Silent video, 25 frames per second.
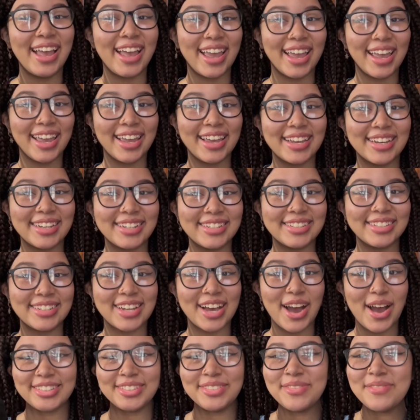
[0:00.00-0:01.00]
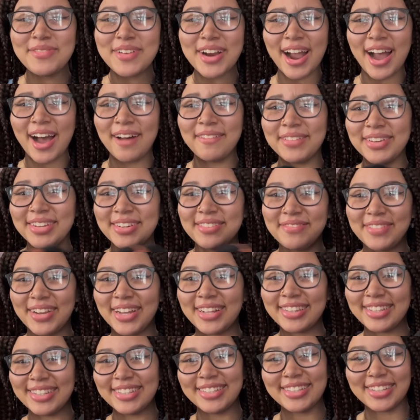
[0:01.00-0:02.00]
And I'm super happy to
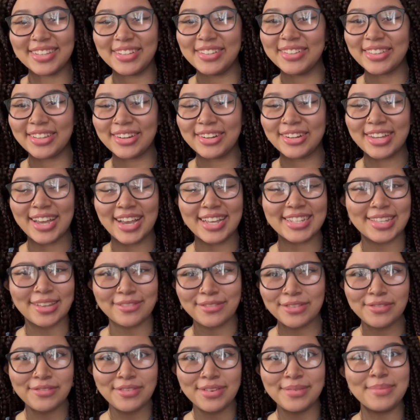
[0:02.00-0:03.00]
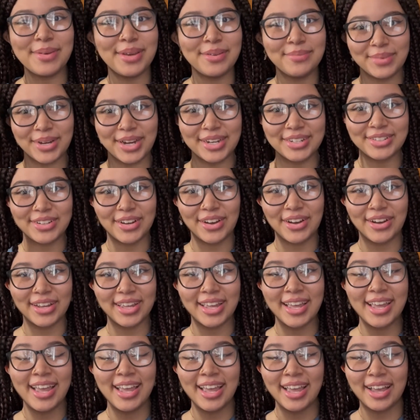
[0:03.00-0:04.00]
make these cute little guys. I've even made my dog
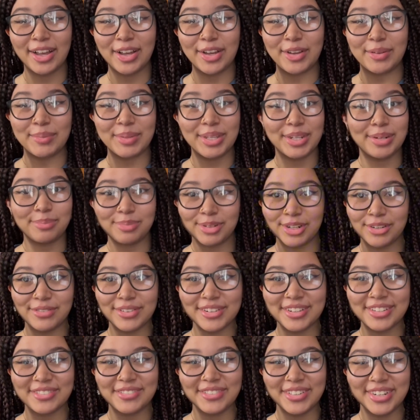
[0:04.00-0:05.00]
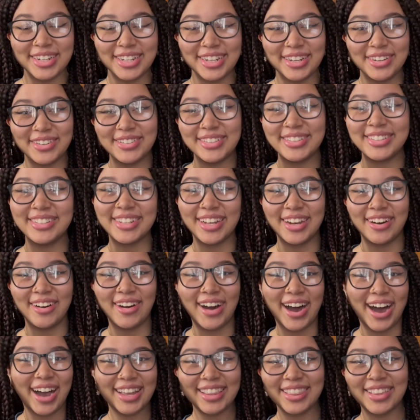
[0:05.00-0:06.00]
in a previous video, so
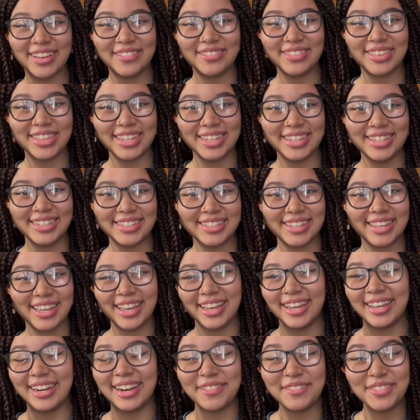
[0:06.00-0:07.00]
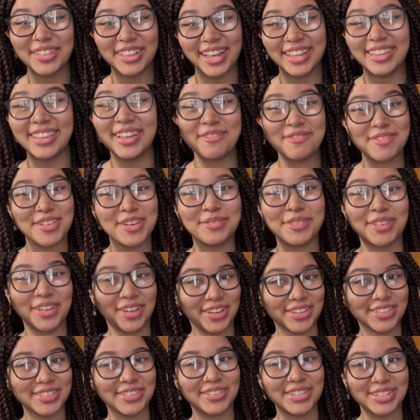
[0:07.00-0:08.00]
I love these, and I'm glad that people
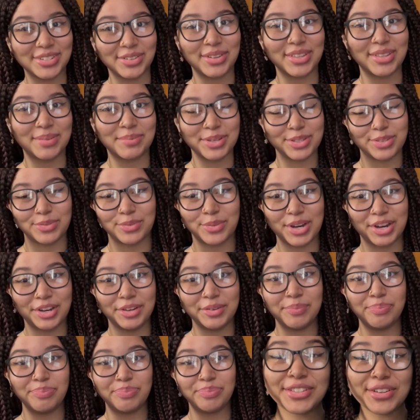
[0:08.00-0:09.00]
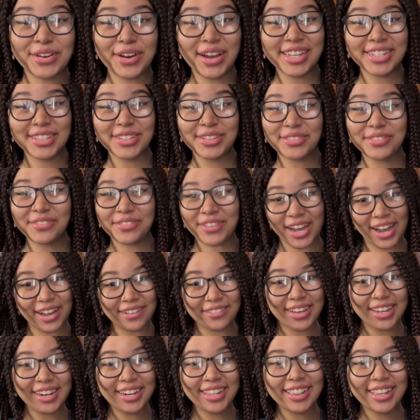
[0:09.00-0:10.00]
also enjoy them as well. So I sold 5
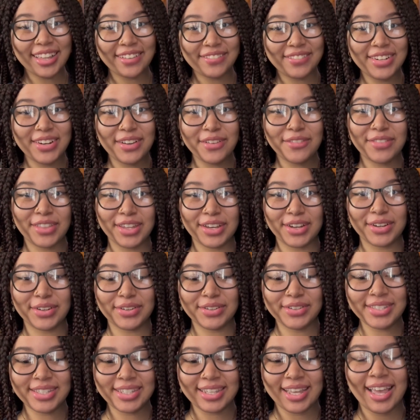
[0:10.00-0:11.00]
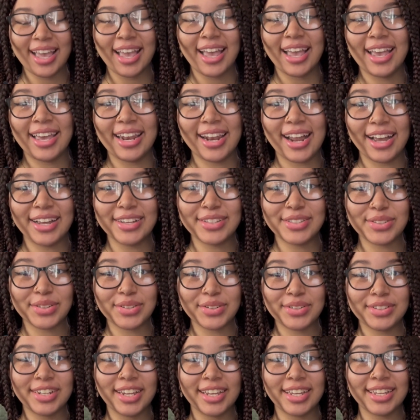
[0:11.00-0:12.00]
out of 11 of those, and I
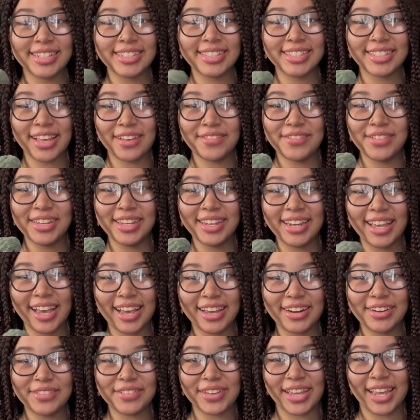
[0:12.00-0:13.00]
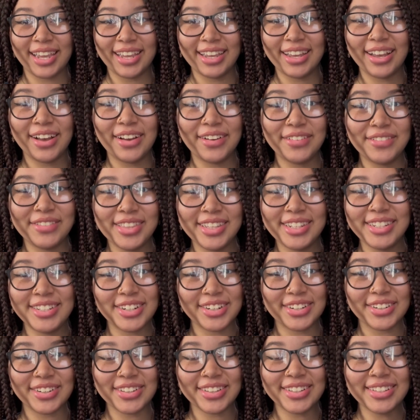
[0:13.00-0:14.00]
sold 7 out of 8 of the
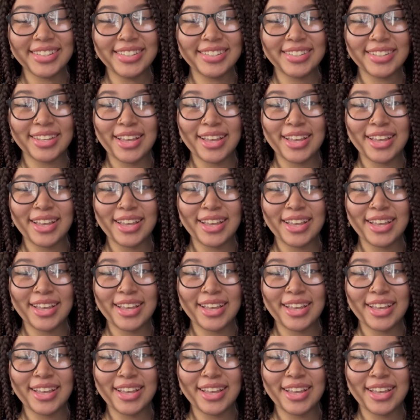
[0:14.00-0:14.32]
turtles.